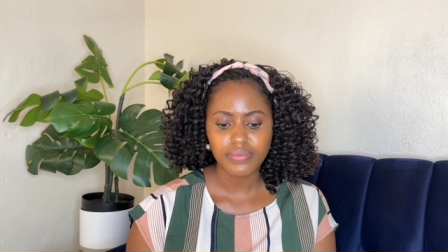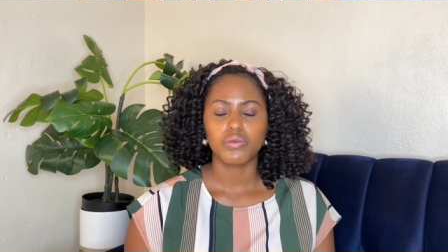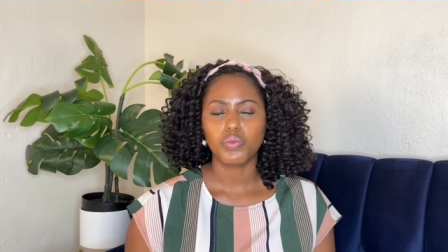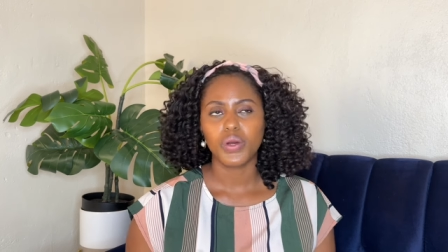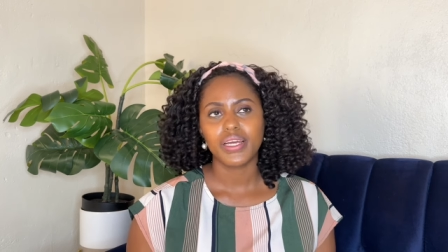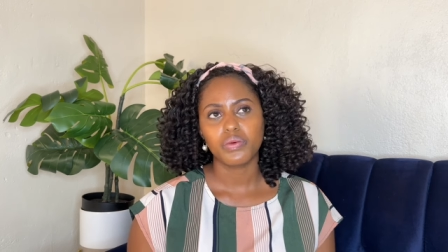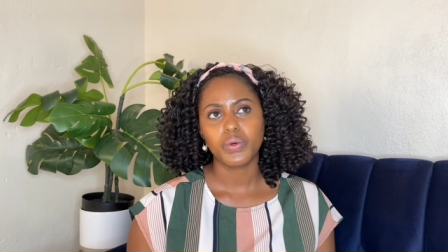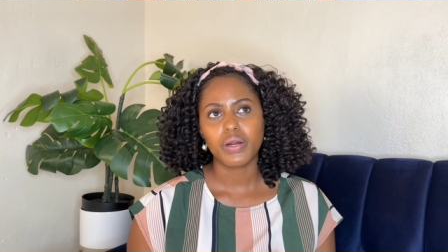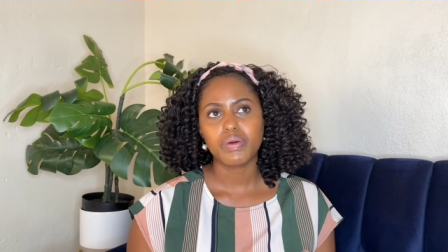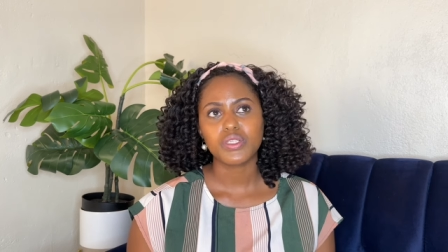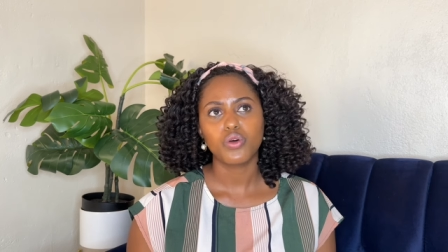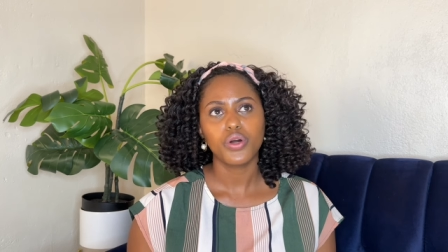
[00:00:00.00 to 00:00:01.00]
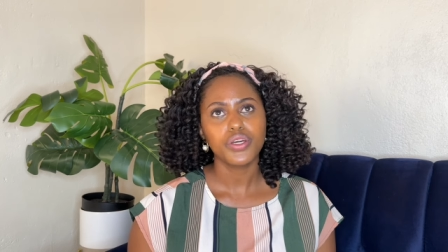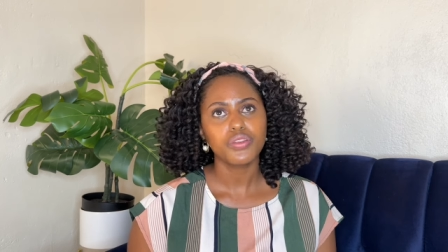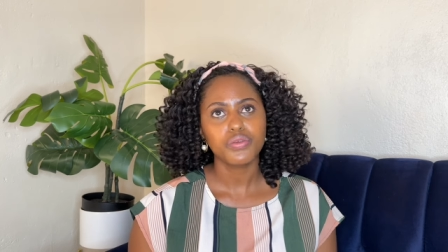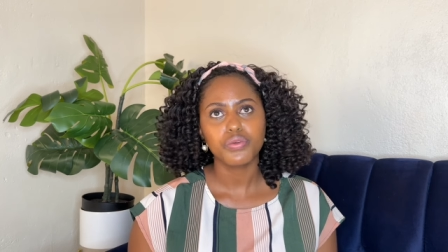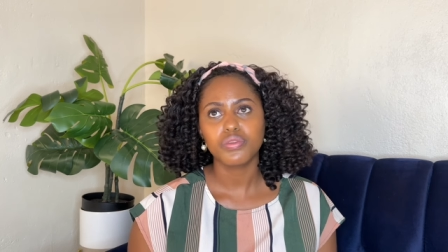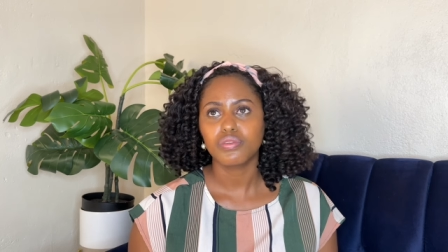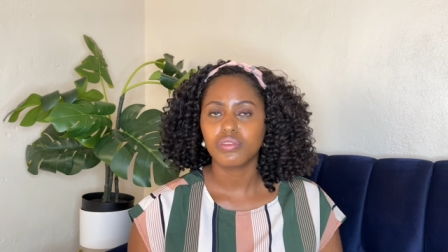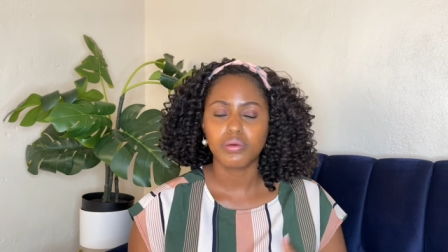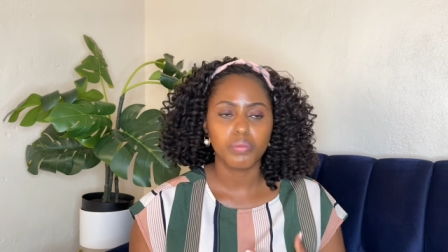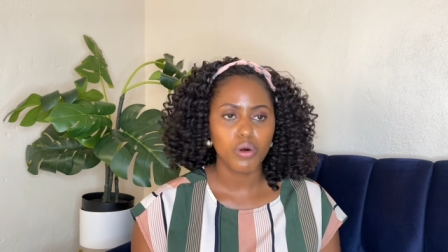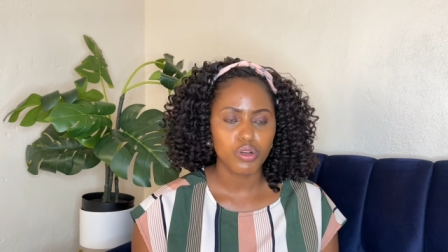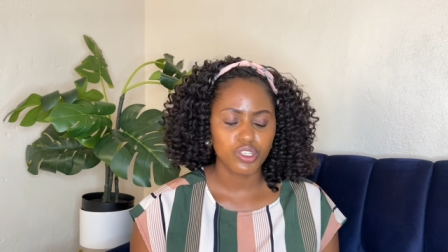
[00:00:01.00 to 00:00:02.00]
when, when I was going through the
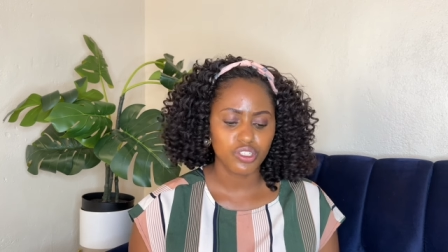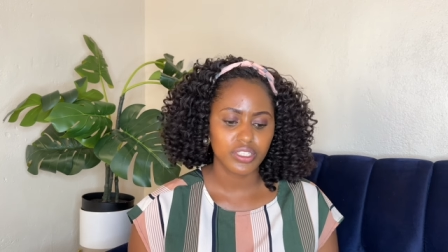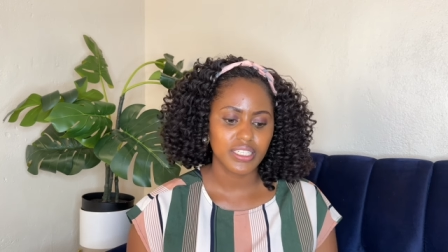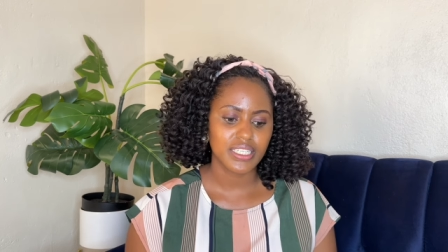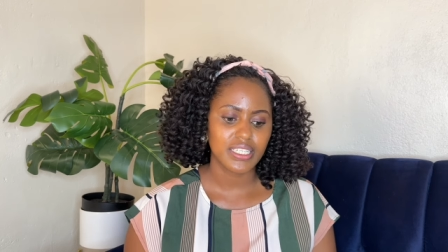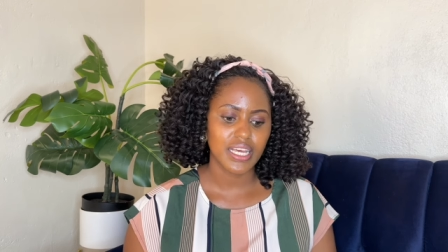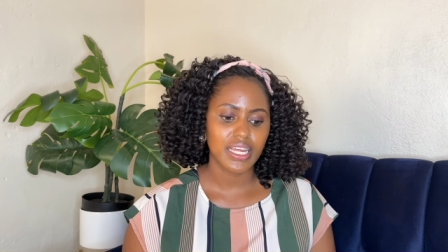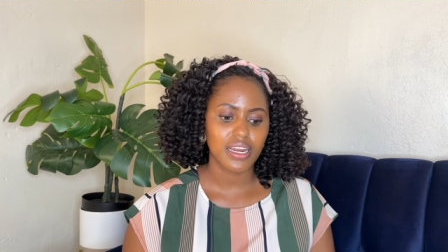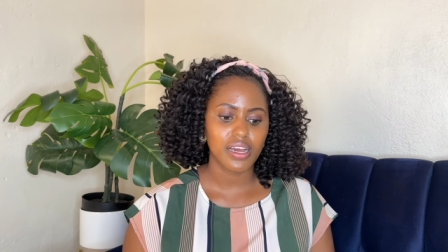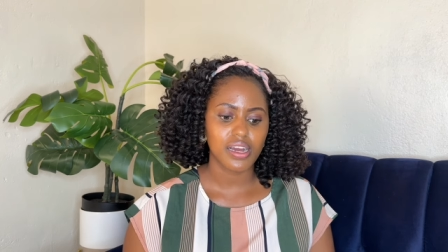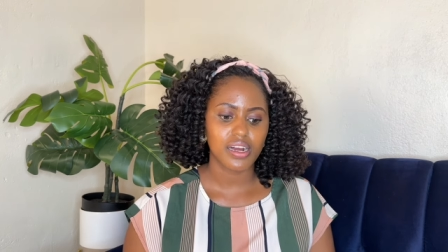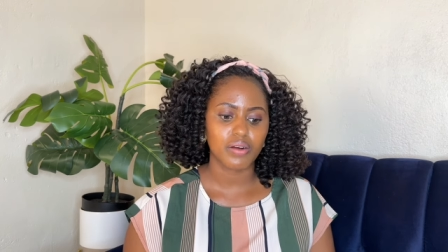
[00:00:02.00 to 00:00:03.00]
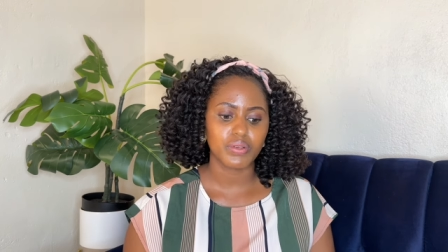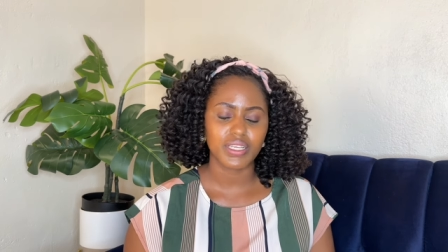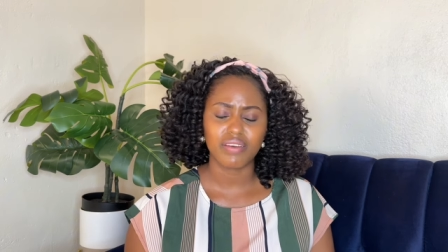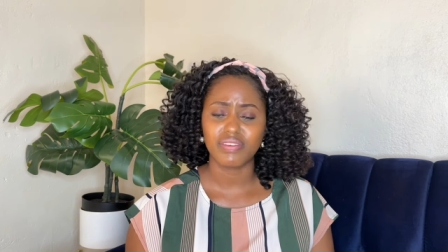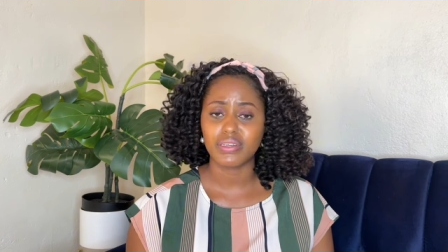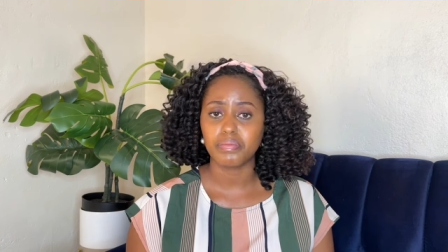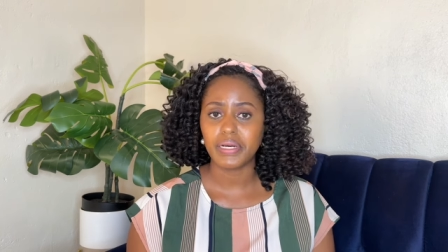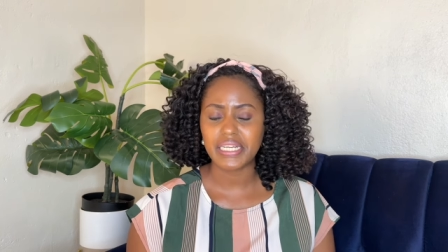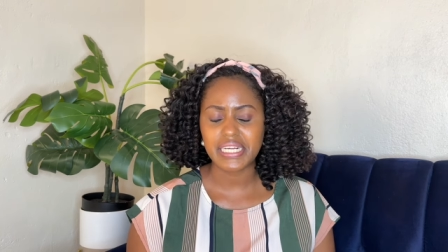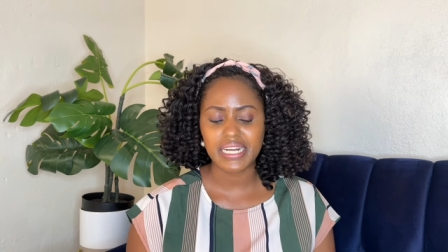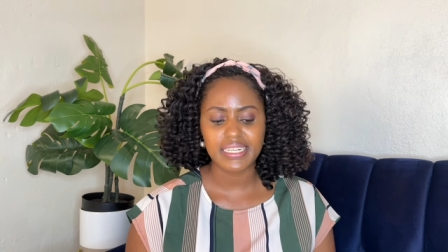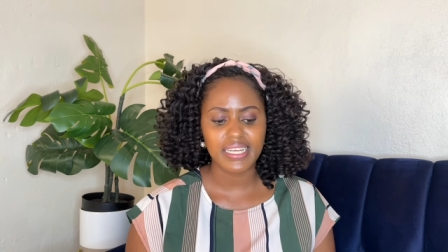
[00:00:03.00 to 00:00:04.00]
motions and uh, I was having
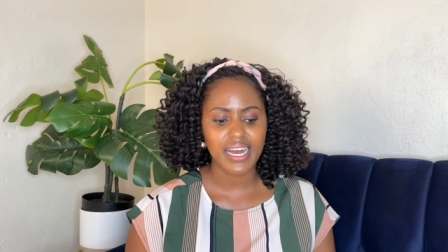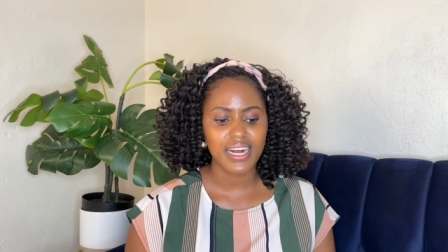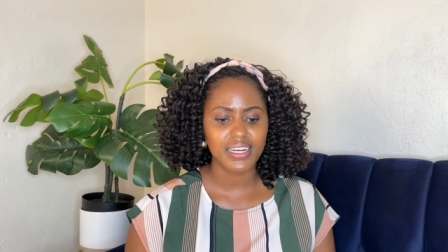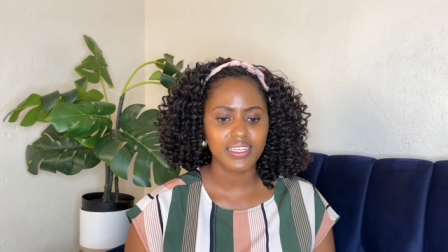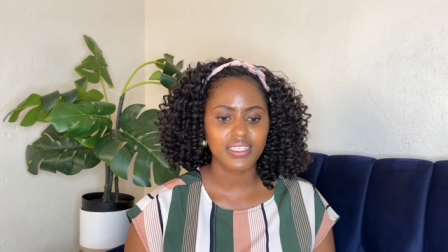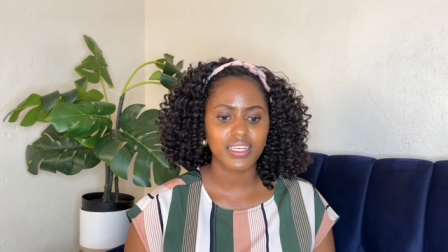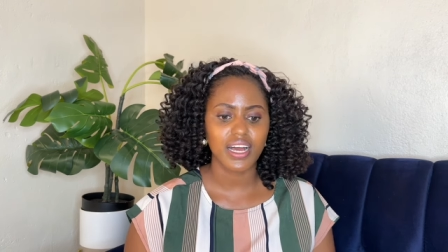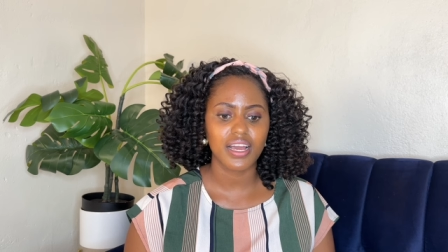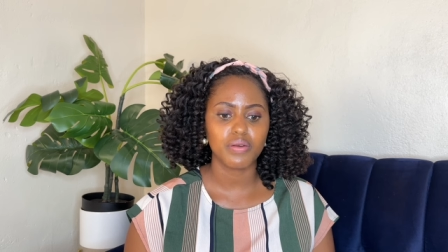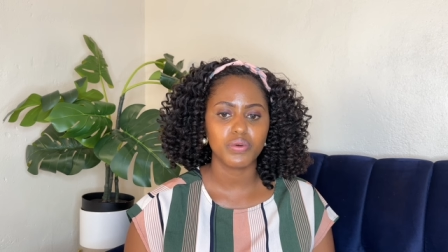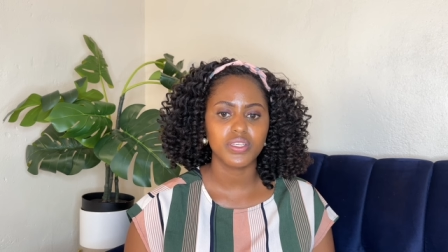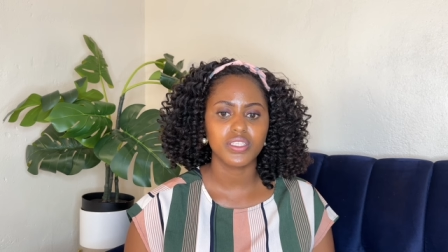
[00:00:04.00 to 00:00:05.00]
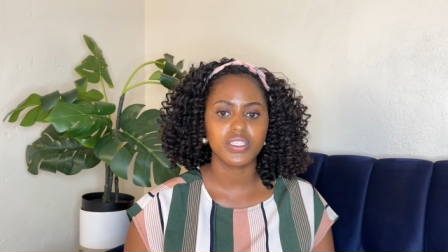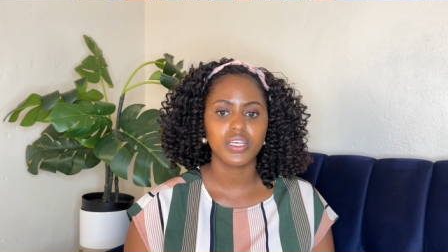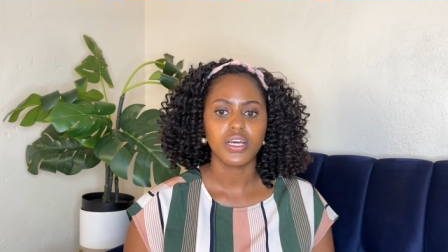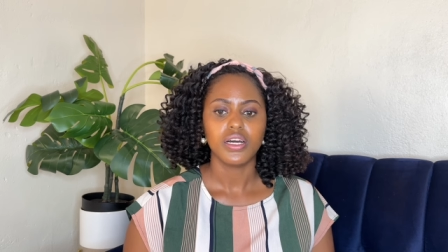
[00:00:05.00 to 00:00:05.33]
panic attacks, I was,